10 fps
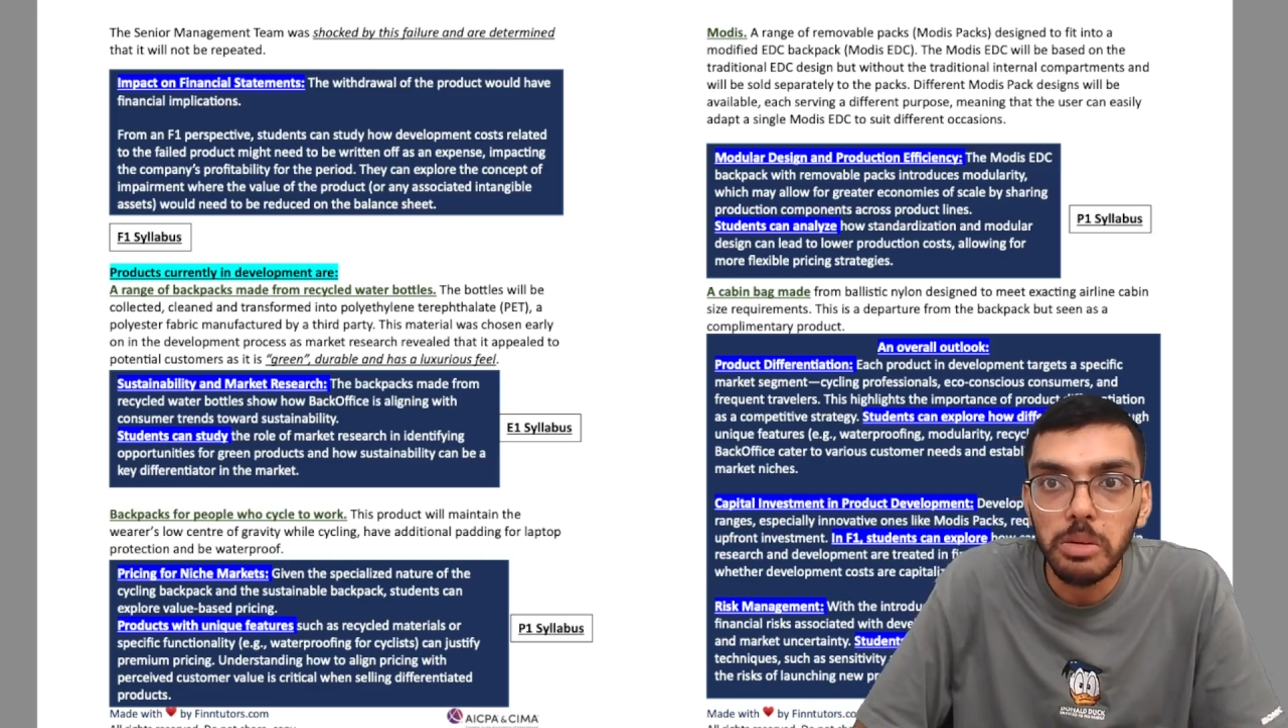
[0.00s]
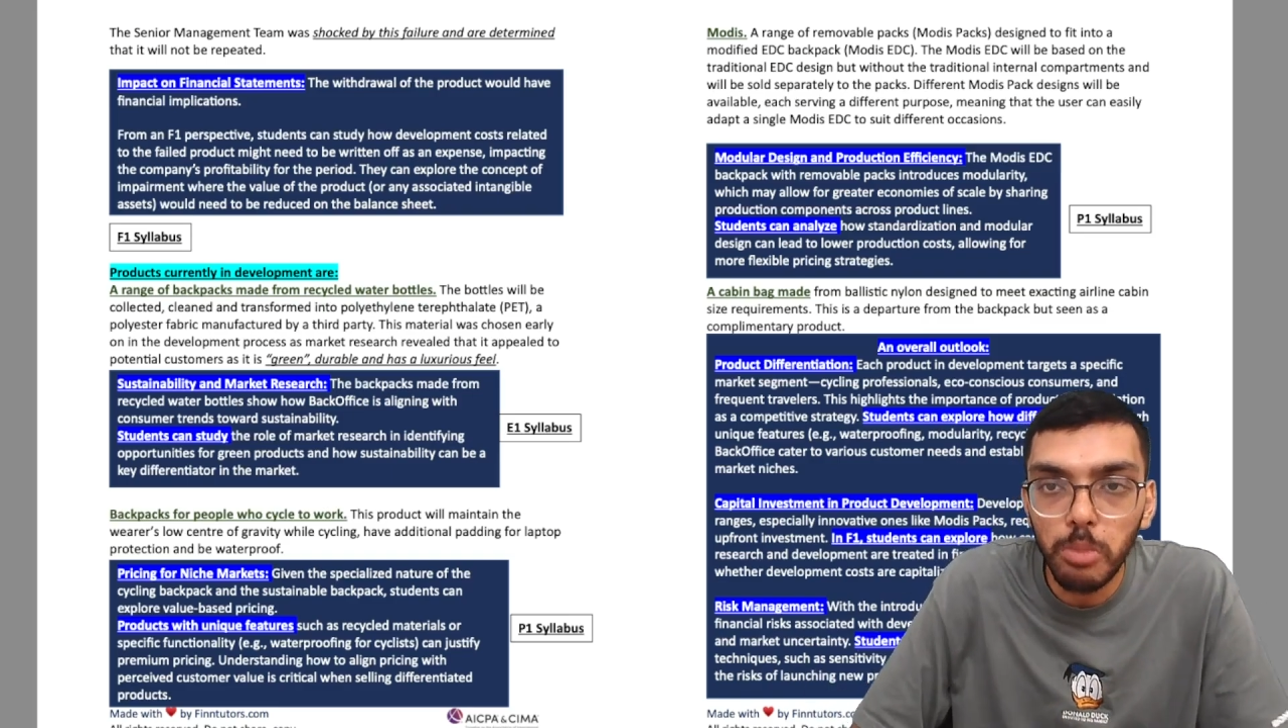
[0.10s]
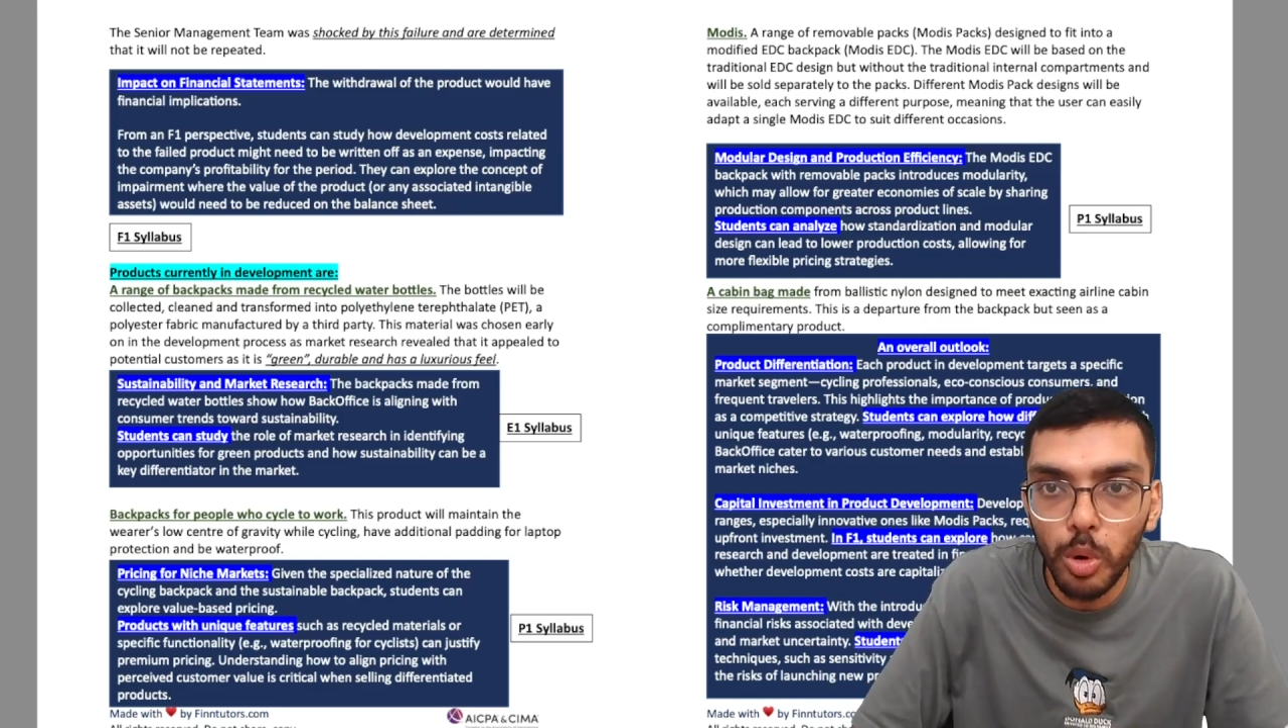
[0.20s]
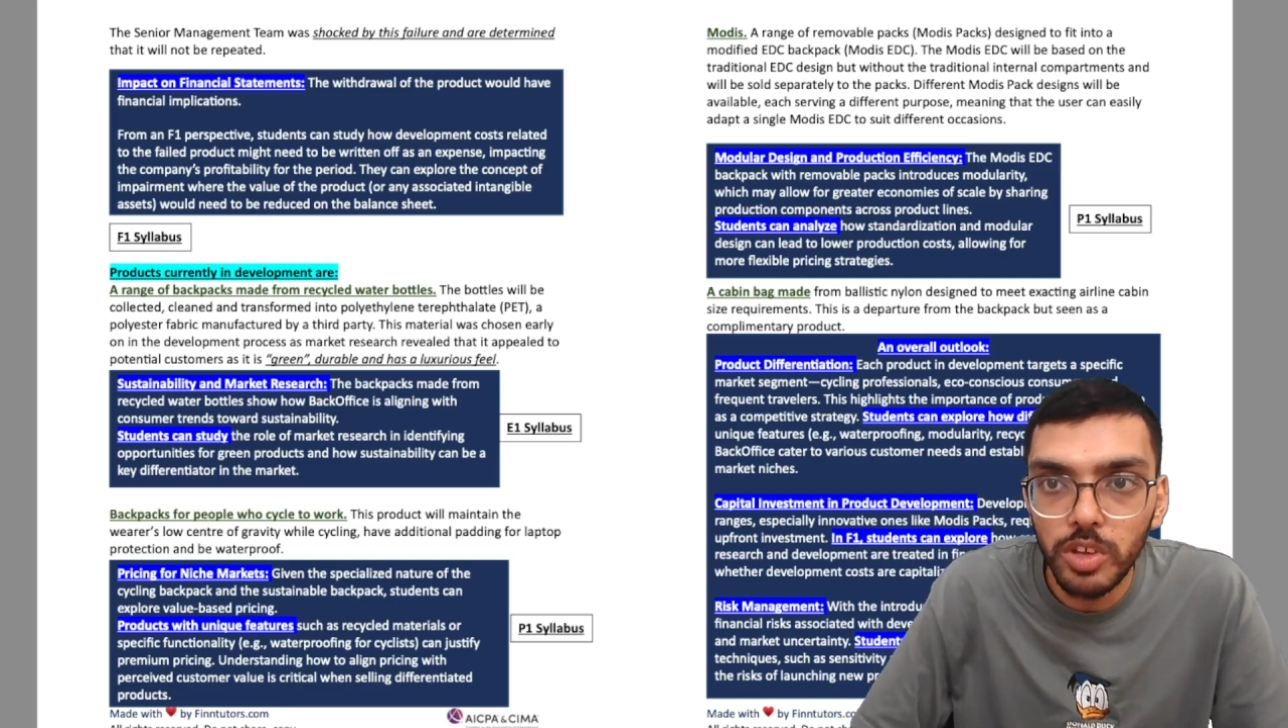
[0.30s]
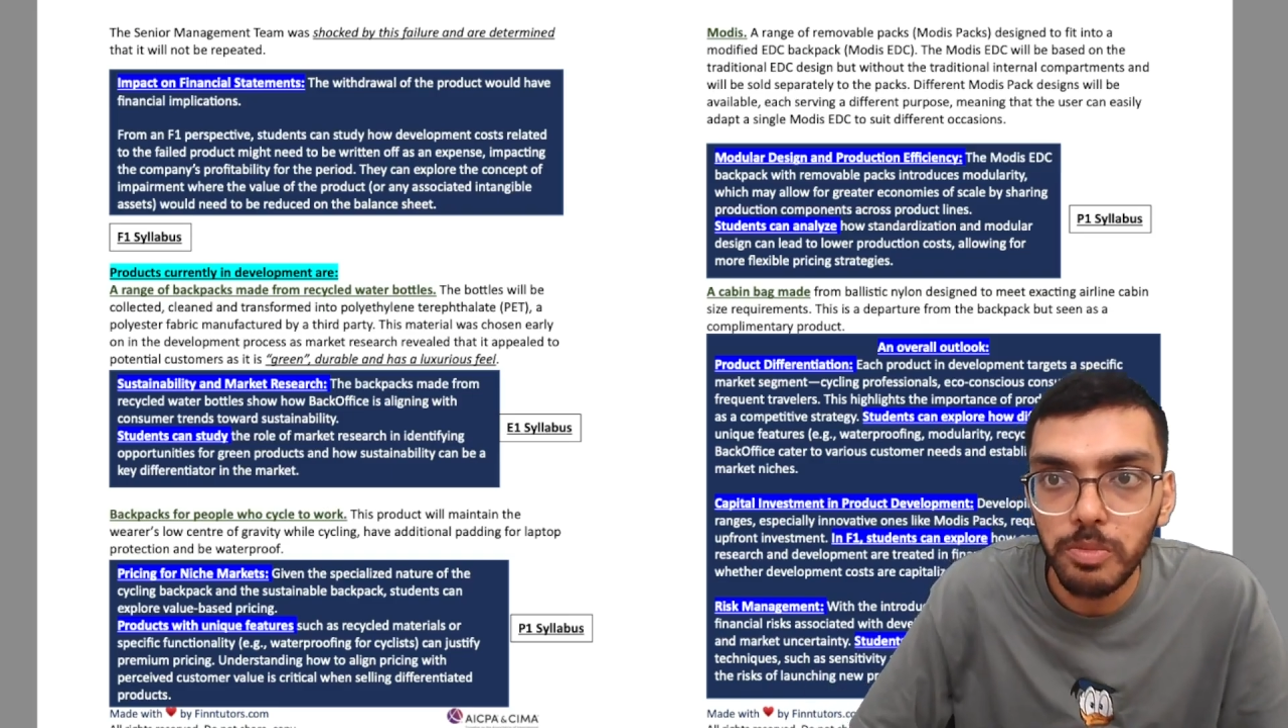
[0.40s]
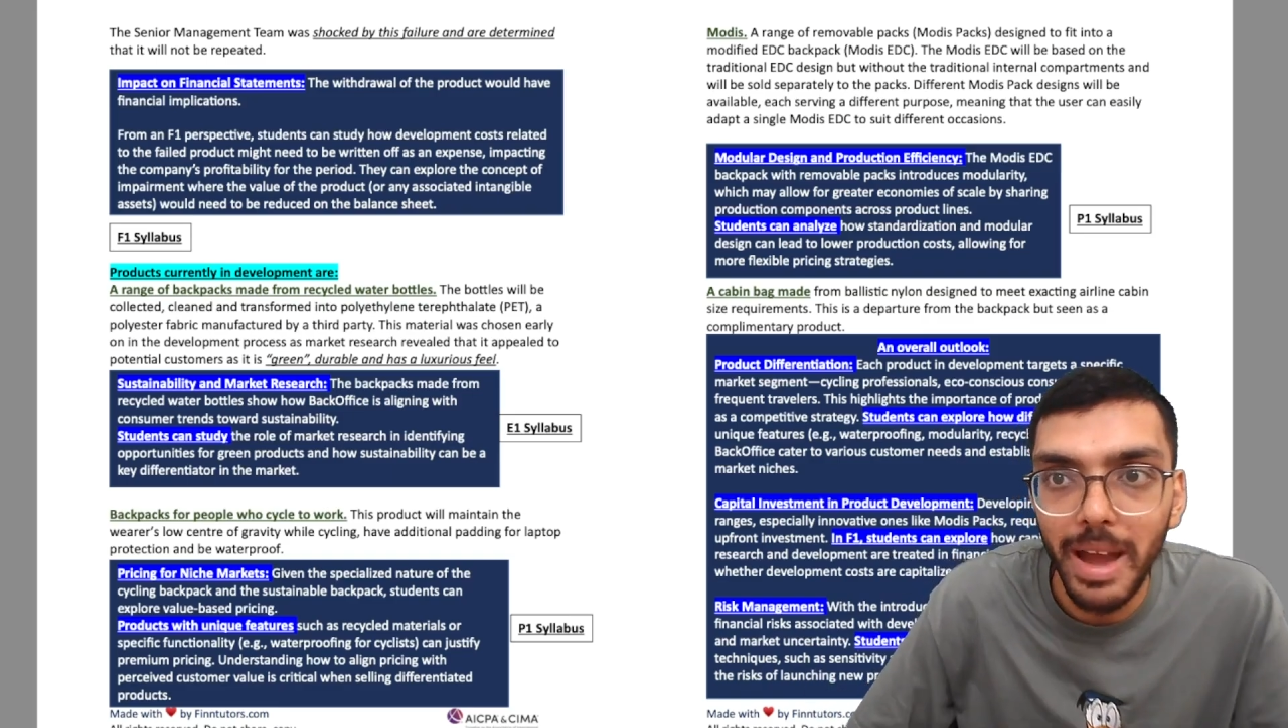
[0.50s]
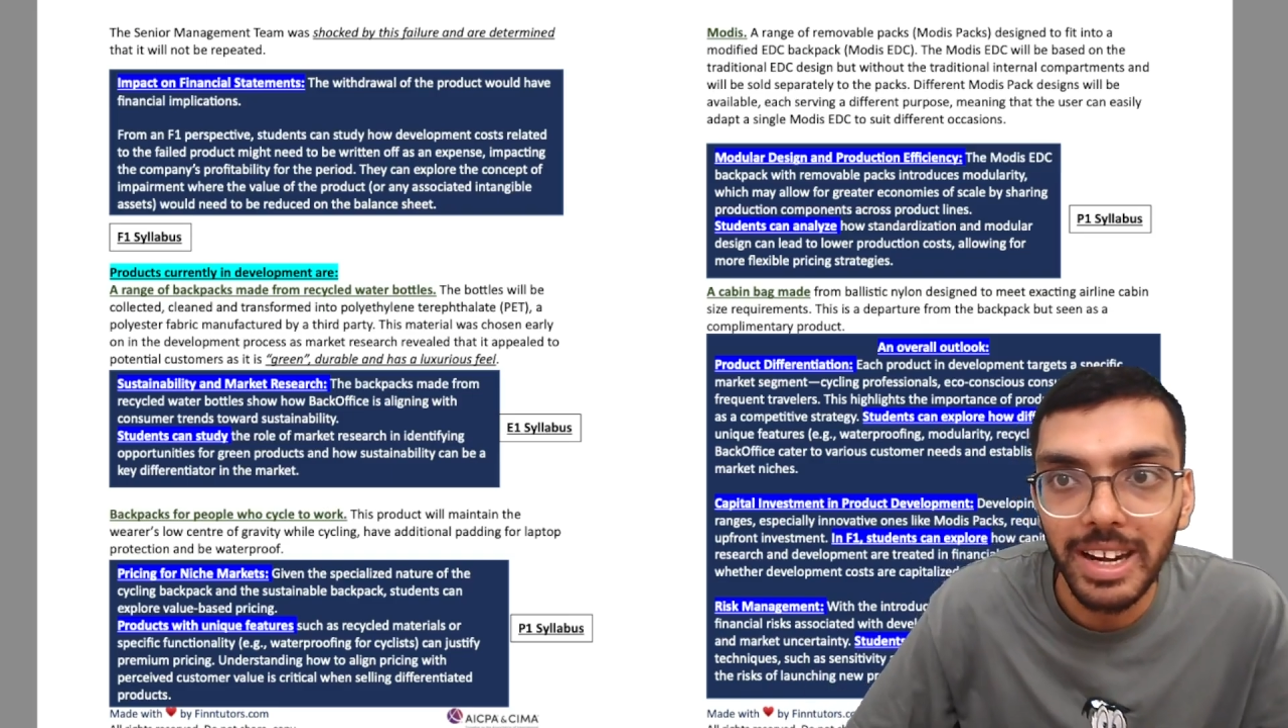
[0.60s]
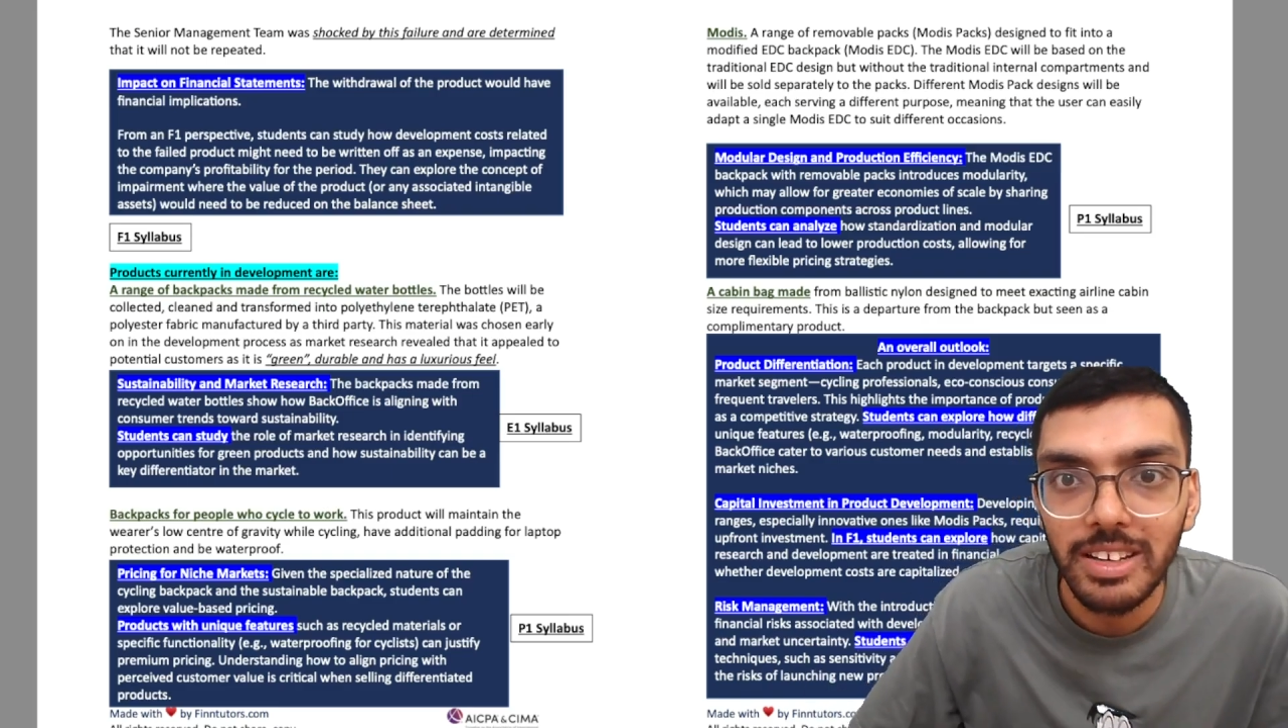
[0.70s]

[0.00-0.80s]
Modus pack